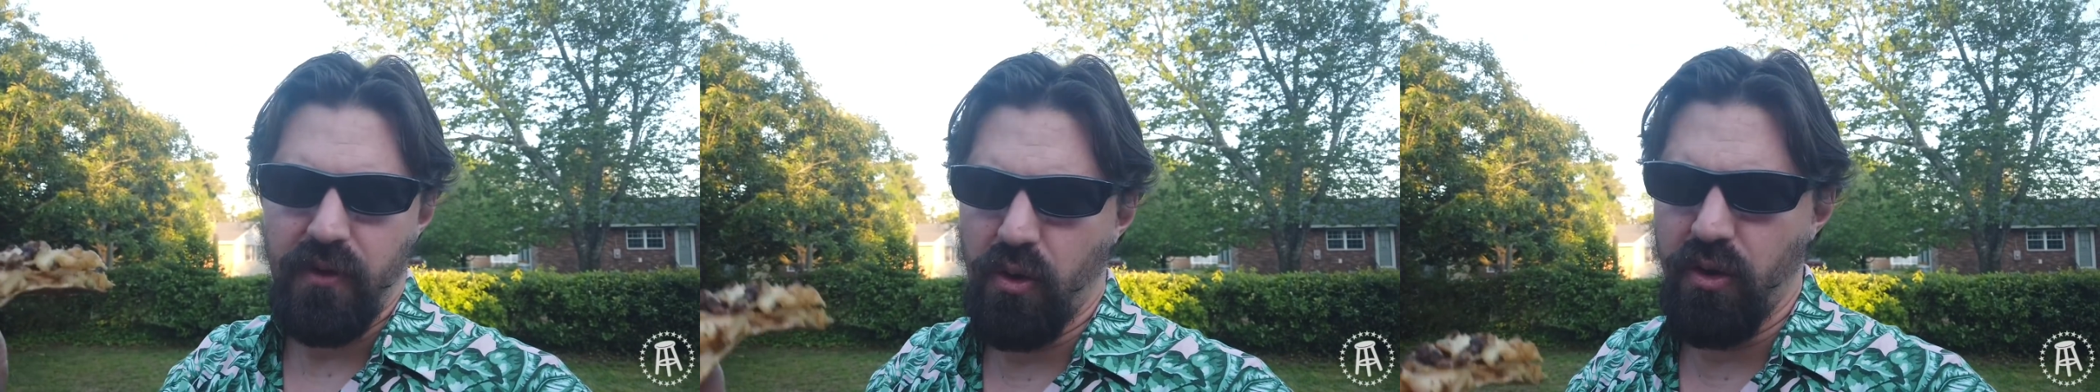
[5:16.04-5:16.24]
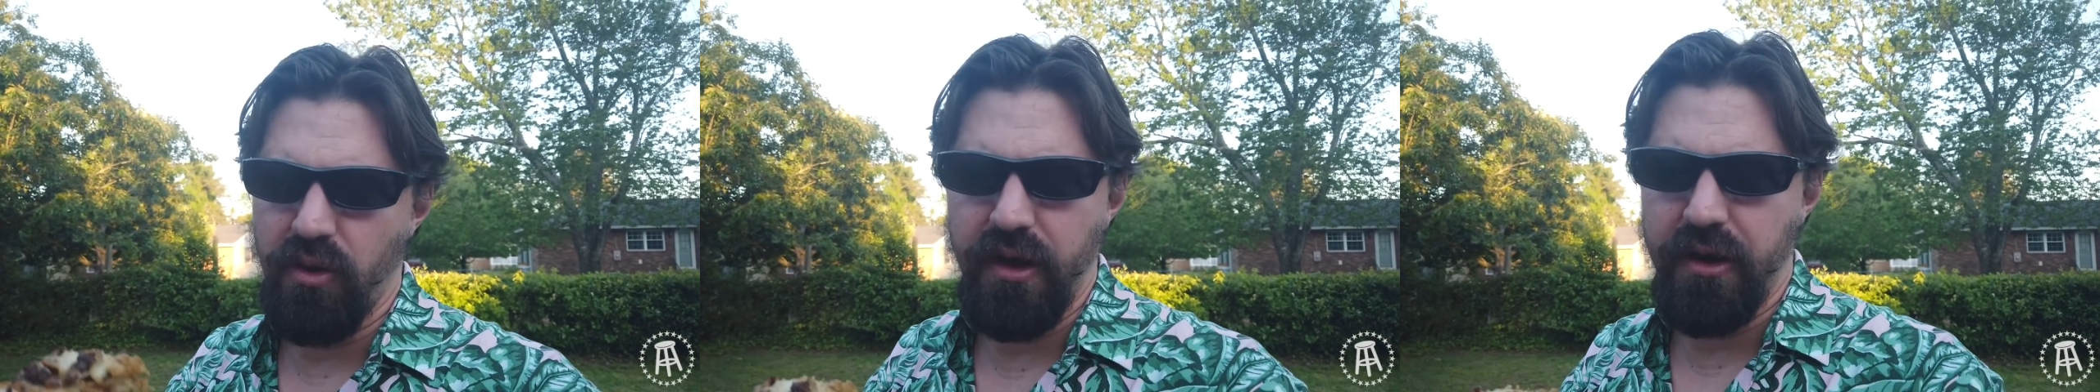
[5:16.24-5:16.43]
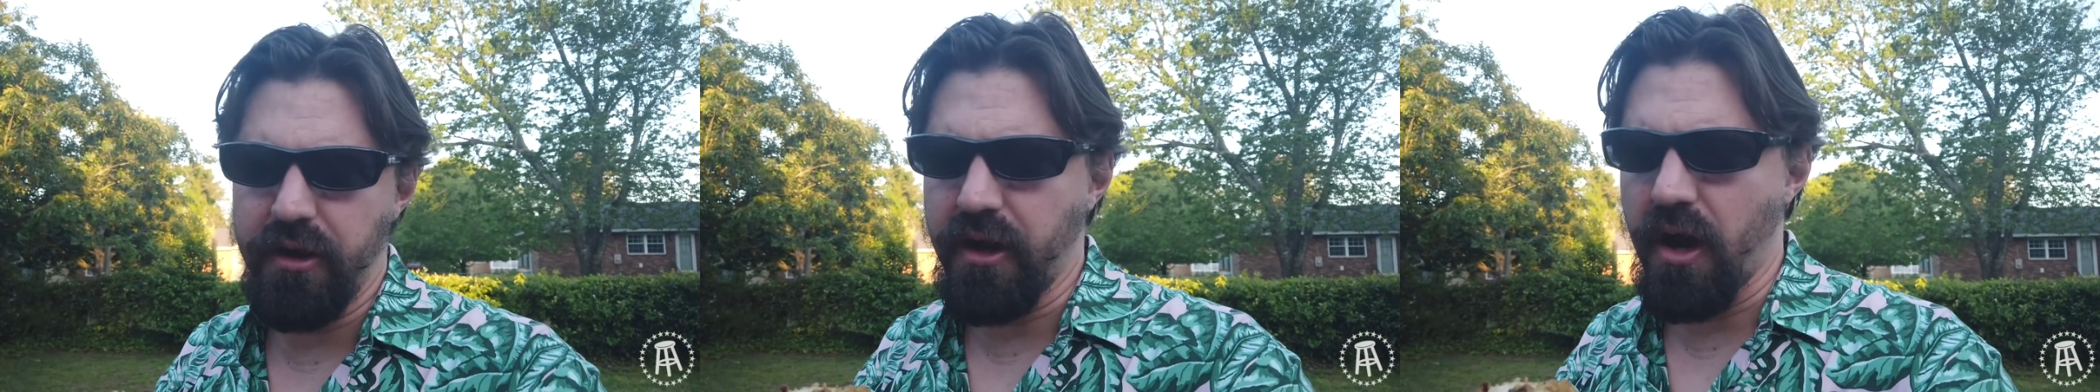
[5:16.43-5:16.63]
Well,
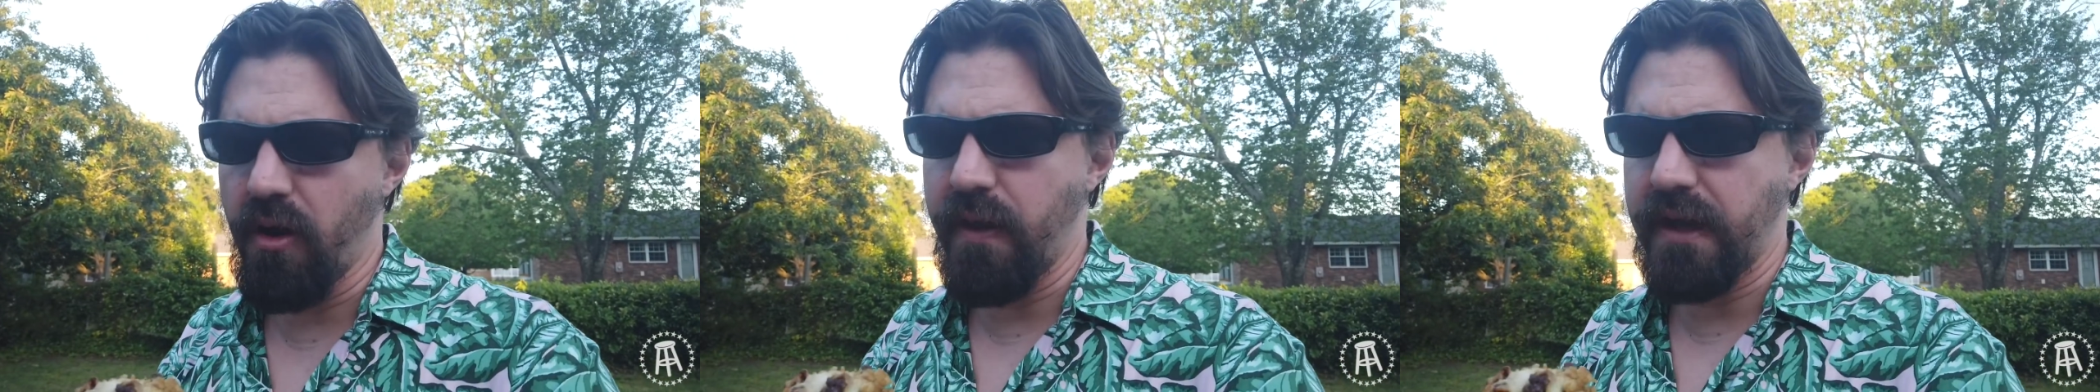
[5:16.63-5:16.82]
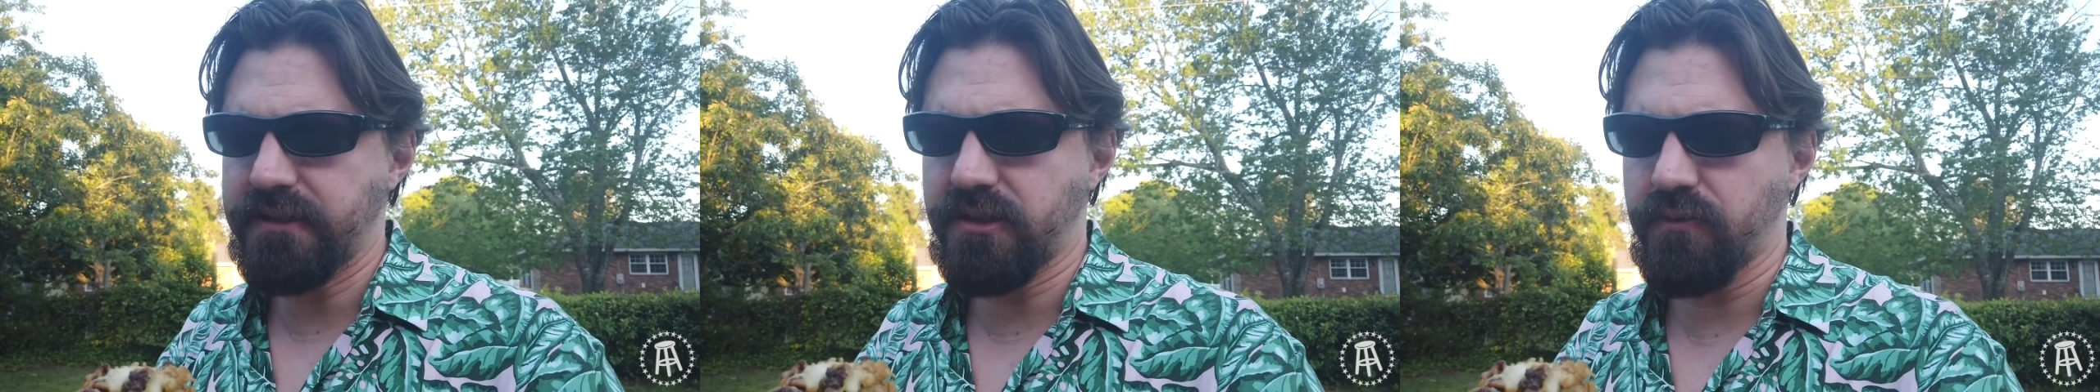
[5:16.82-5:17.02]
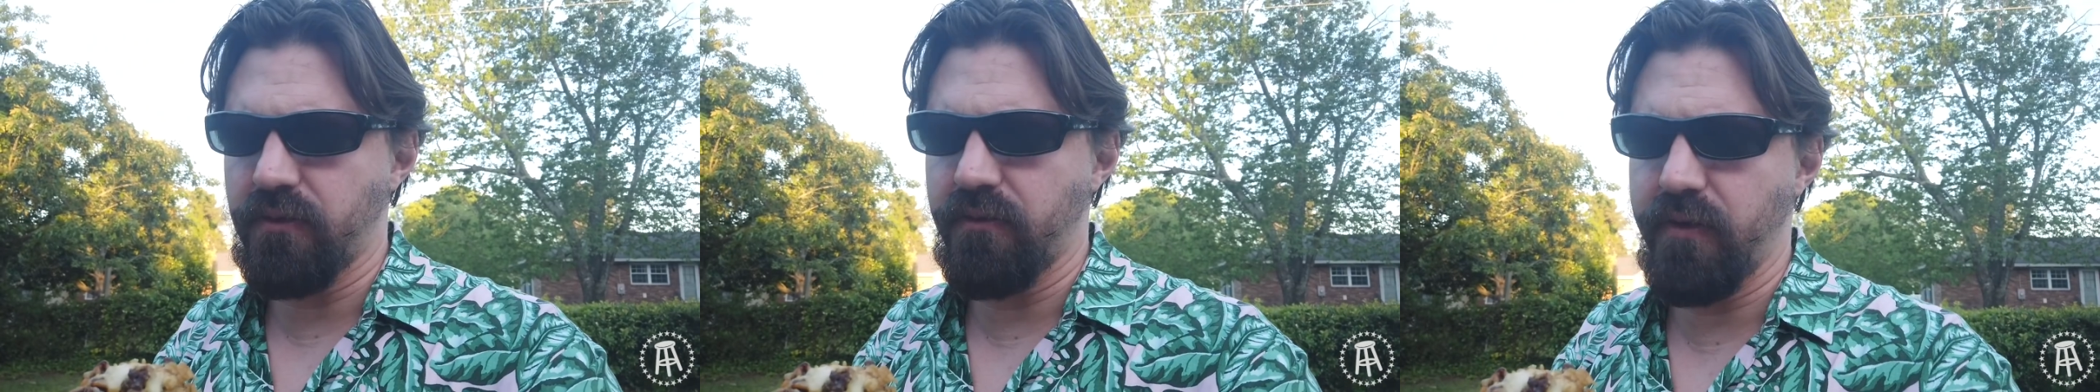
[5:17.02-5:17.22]
there you go. That's
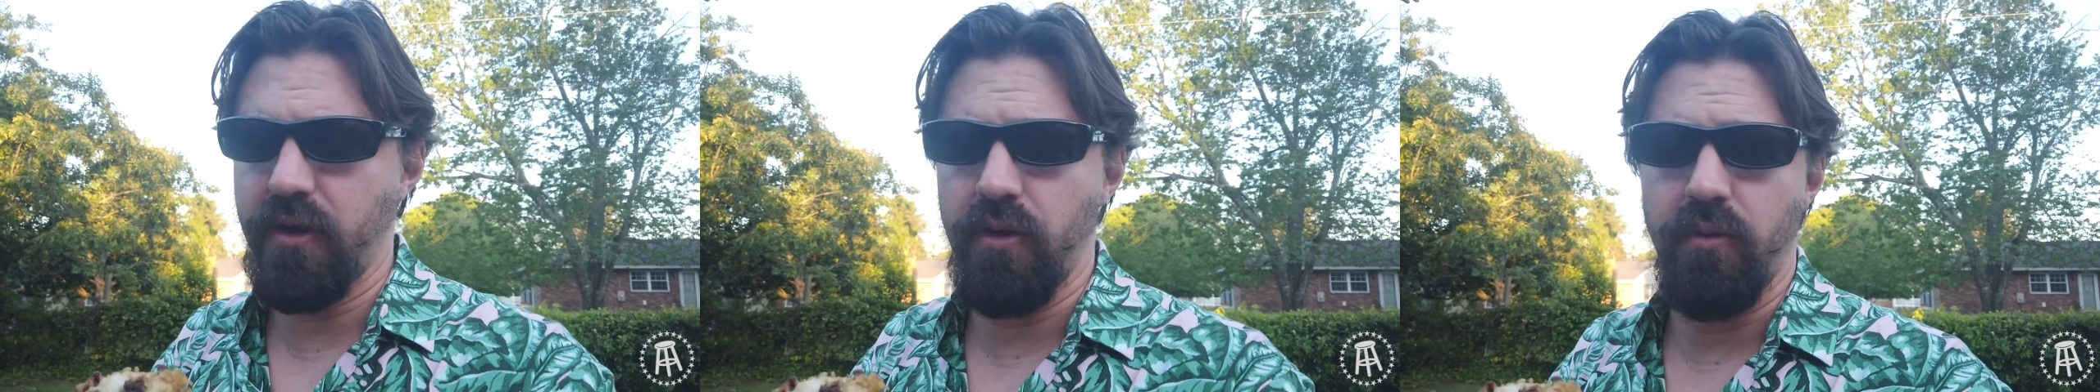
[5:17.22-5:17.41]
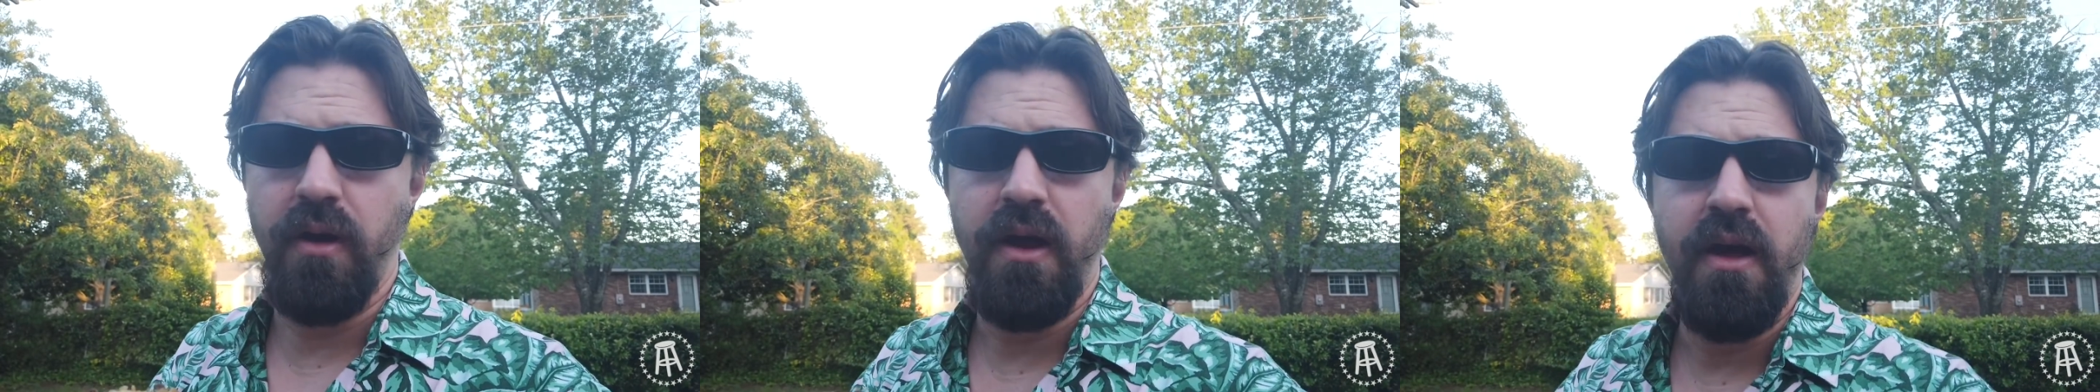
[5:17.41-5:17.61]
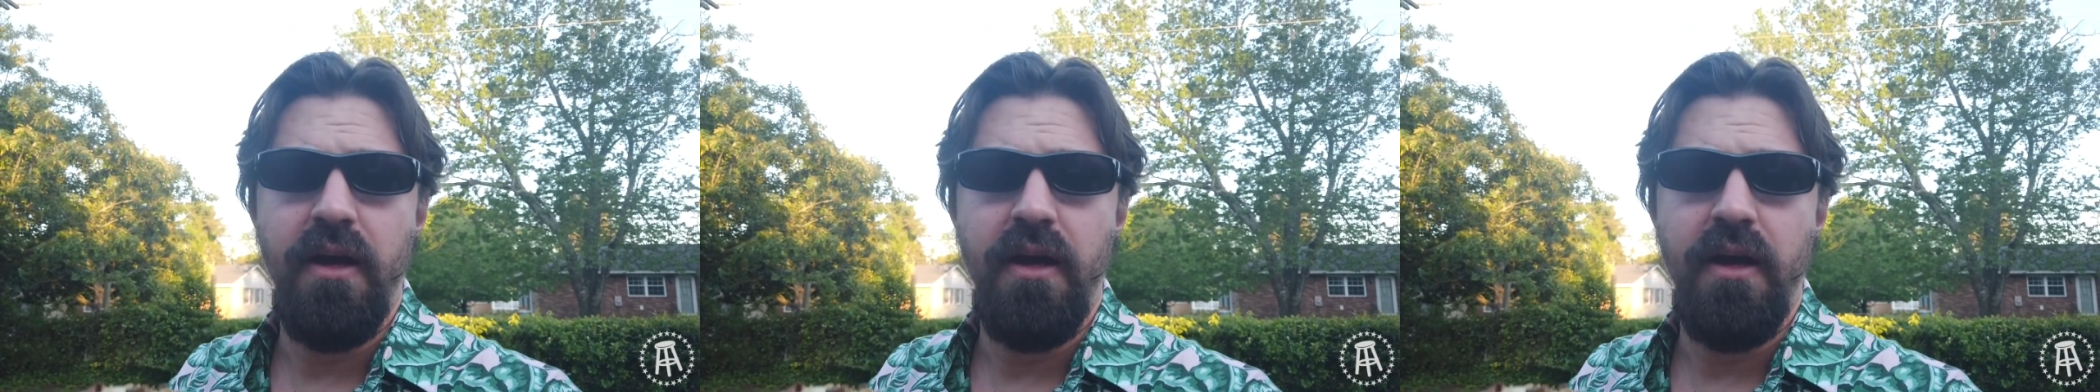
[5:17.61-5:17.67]
the review.